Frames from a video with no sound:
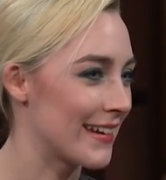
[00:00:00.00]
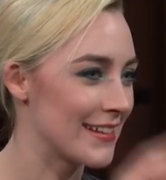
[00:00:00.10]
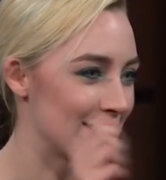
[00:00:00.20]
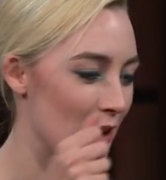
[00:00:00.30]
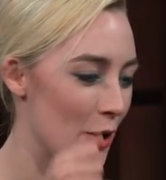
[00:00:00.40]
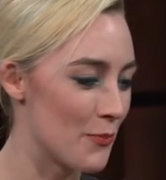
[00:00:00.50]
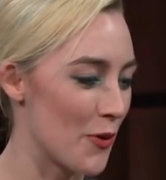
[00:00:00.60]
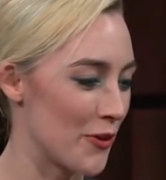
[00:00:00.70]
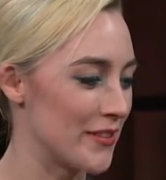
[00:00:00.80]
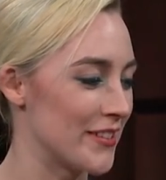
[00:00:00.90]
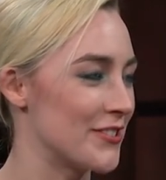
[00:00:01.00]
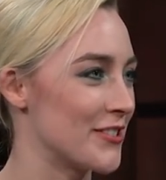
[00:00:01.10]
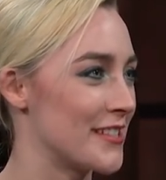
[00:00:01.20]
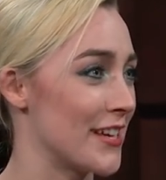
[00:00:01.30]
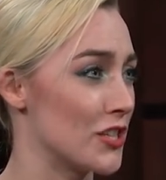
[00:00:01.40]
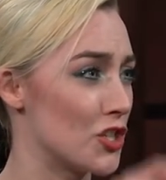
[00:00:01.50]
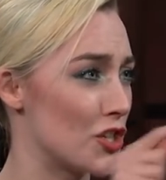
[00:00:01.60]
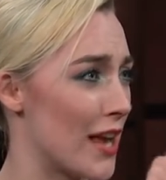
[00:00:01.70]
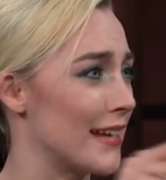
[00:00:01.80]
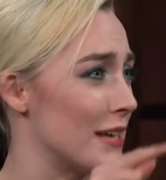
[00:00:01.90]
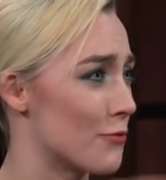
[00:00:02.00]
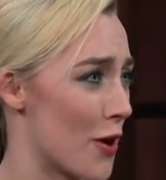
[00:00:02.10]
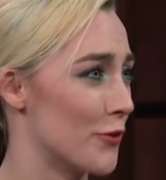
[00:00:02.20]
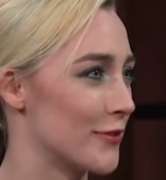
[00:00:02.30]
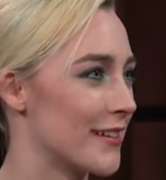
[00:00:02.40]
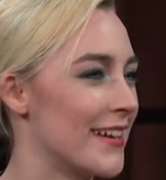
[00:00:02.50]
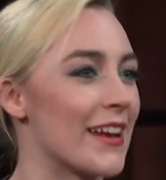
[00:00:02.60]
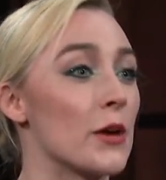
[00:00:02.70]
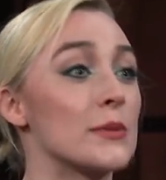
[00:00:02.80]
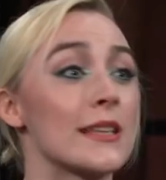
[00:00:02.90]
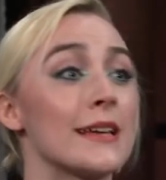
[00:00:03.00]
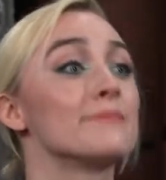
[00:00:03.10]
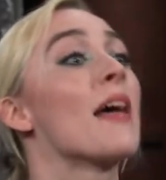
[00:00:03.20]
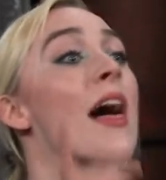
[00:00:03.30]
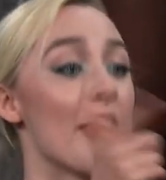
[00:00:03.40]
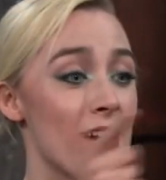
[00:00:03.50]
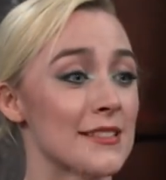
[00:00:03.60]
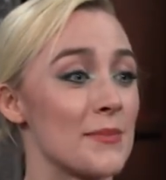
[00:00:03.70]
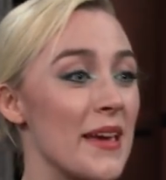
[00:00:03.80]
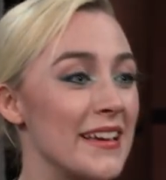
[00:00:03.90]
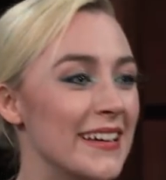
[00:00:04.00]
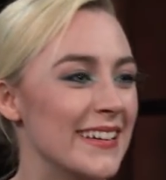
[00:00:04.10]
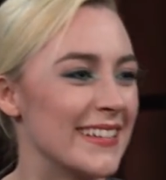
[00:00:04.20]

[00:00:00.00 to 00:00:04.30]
and I saw a board that just said Shelley Ronan. And I was like, that's me.